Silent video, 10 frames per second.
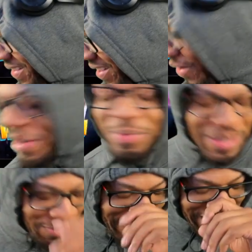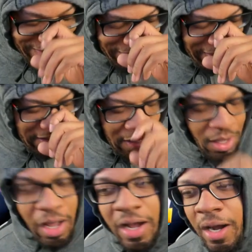Oh, let me stop
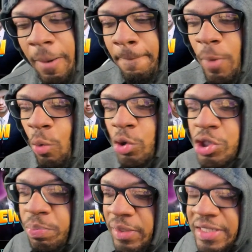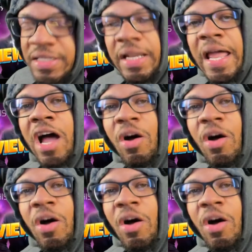playing. Would you please allow